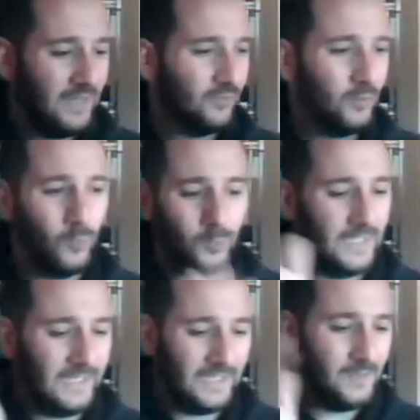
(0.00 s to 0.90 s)
That's cool.
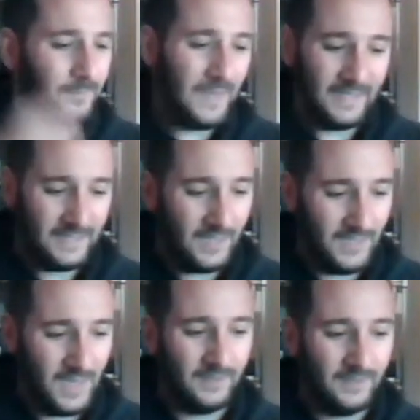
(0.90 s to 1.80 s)
Naked on the back, yada
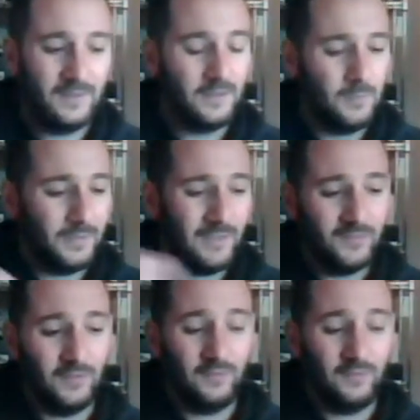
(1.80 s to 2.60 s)
yada. But this is a